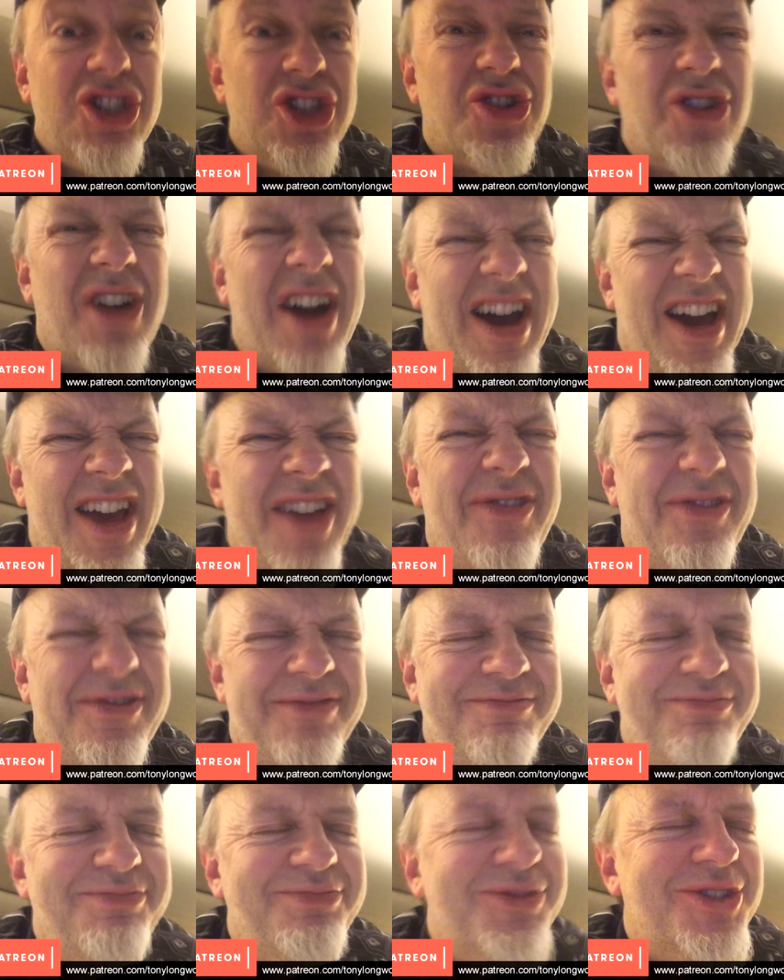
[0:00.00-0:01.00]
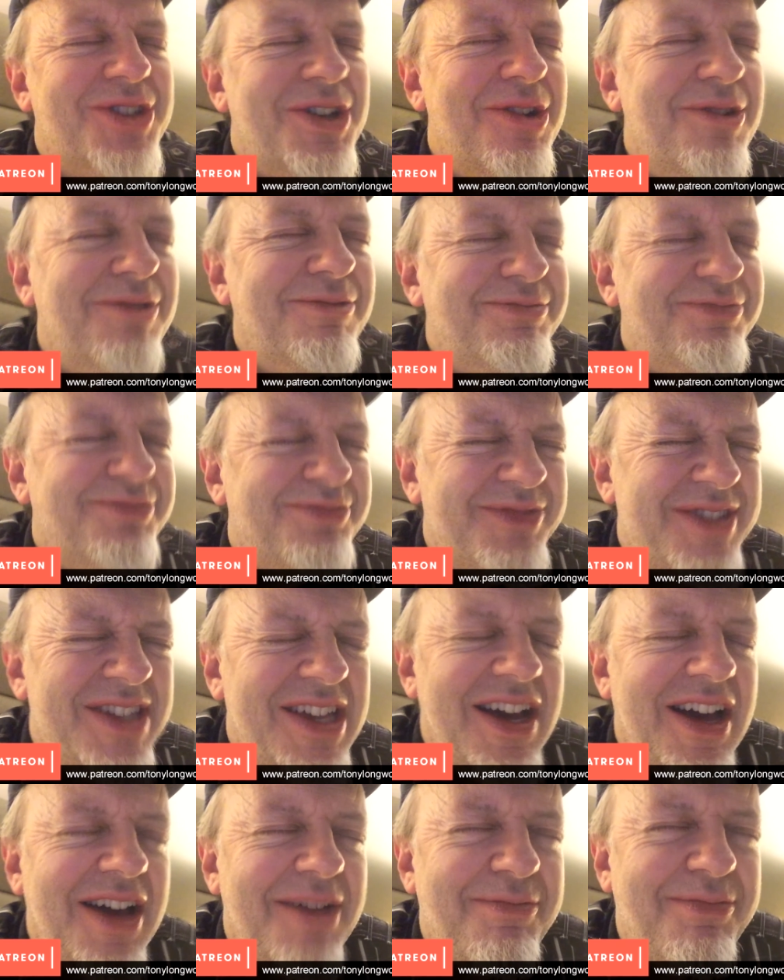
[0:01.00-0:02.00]
drive. So
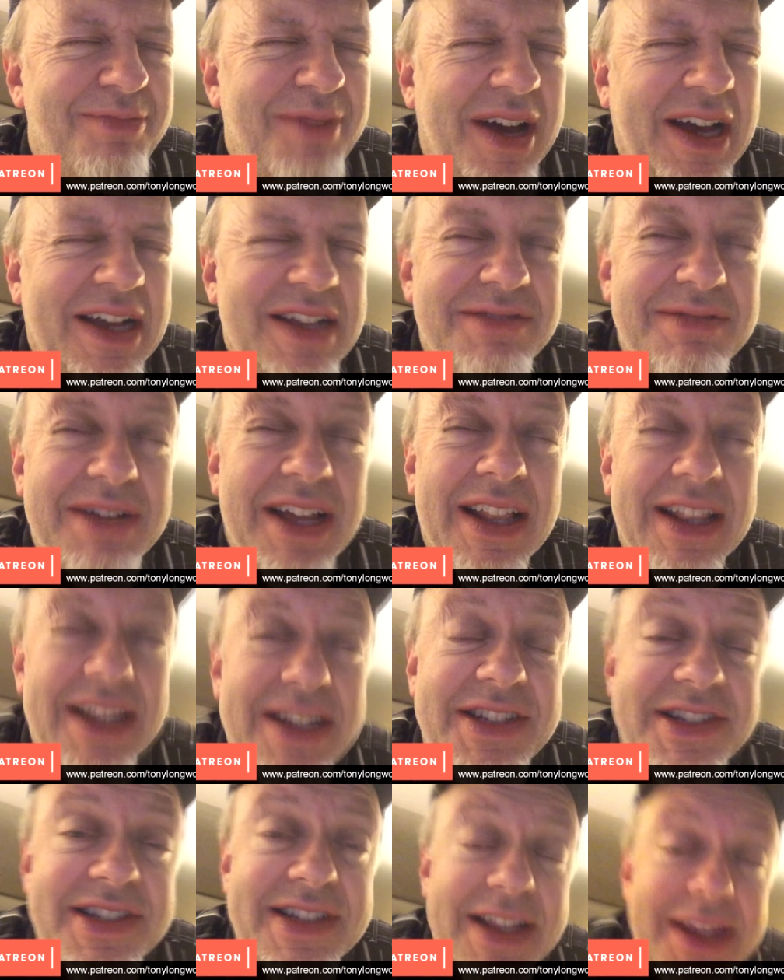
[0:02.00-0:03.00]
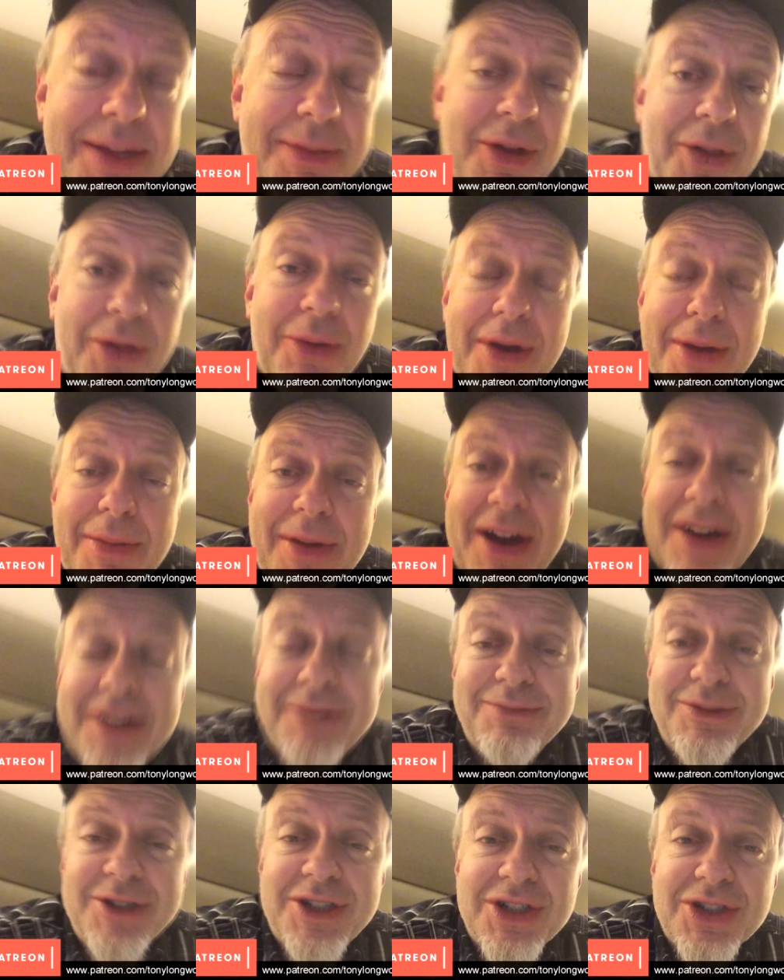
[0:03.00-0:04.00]
yeah, I can probably sleep on my way
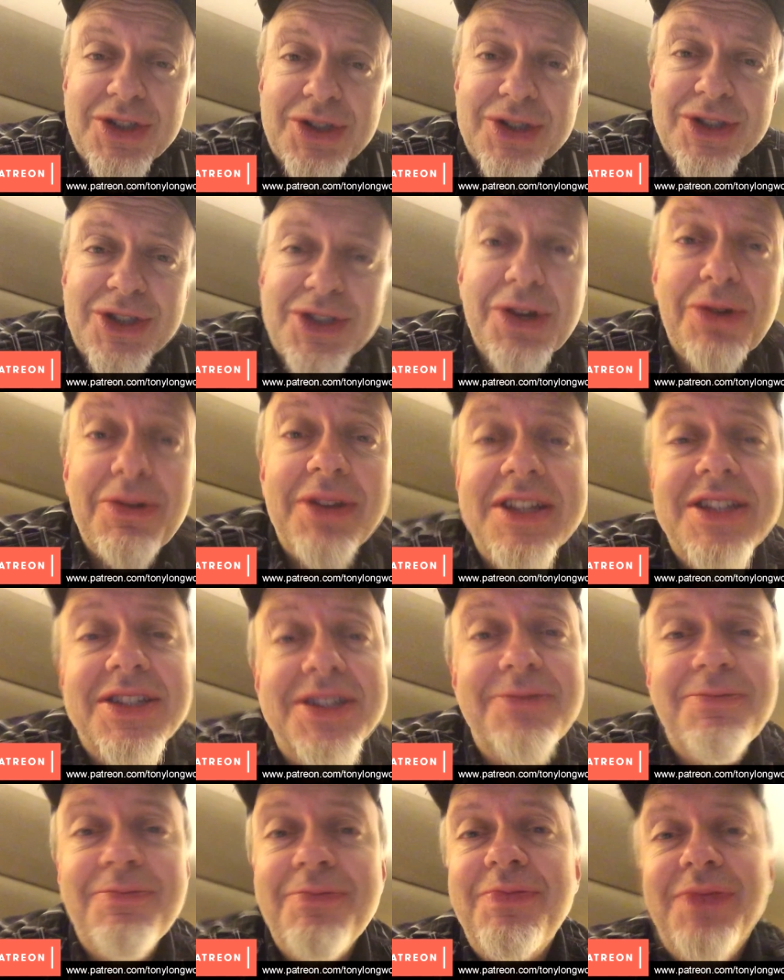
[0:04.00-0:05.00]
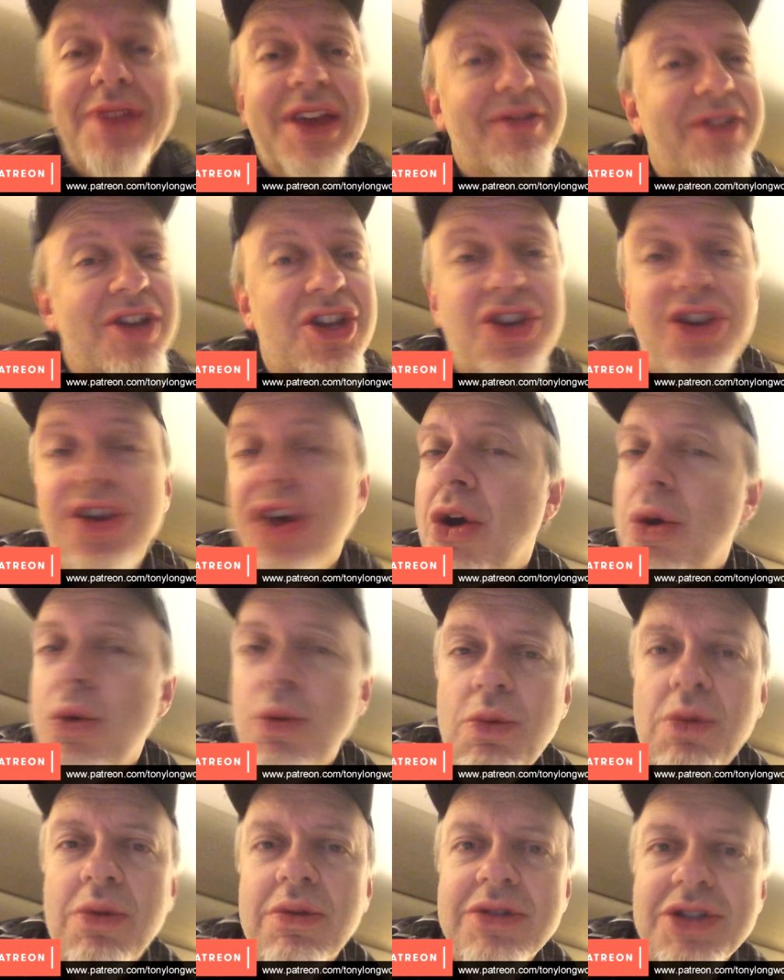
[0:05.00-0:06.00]
back, which is good. So listen, if I
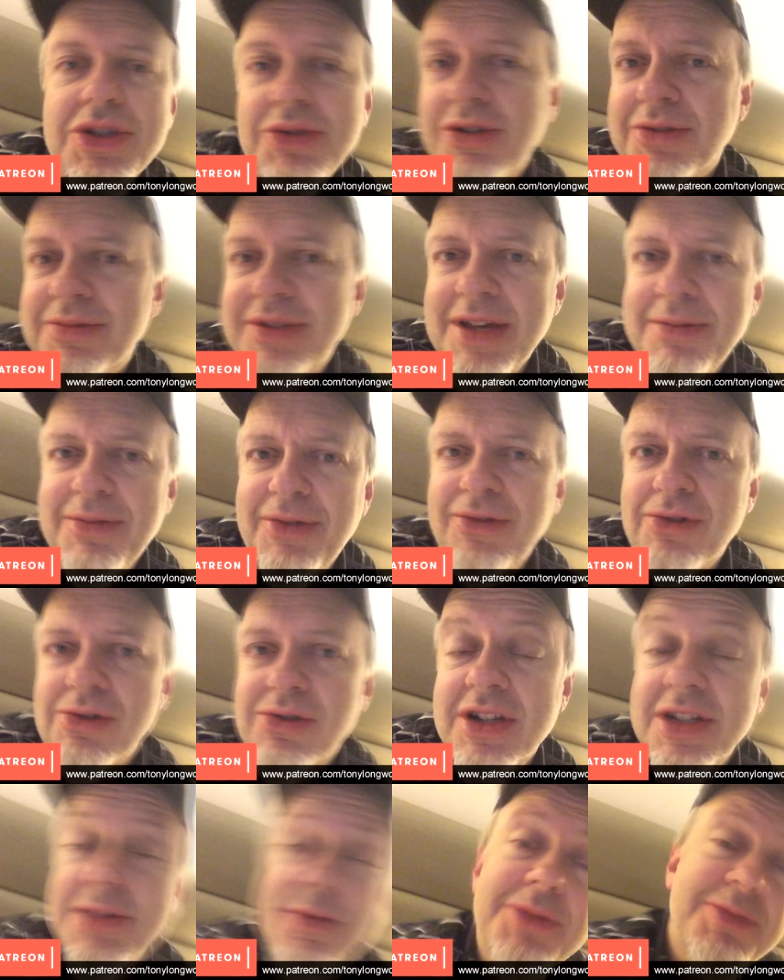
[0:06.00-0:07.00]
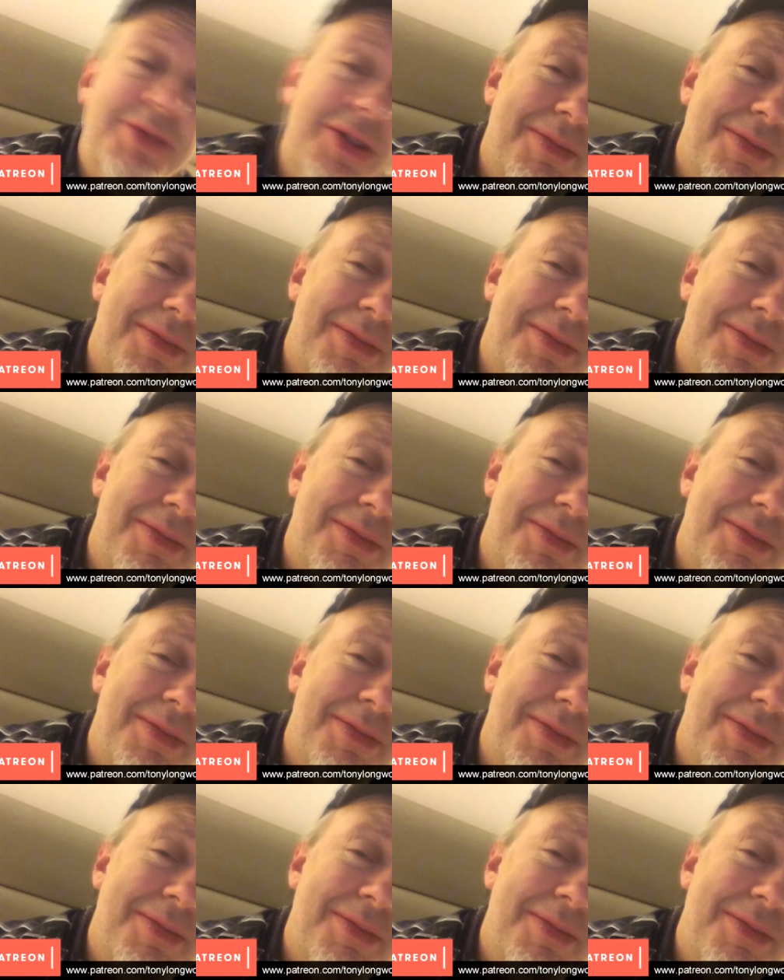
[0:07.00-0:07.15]
don't do an update before Christmas,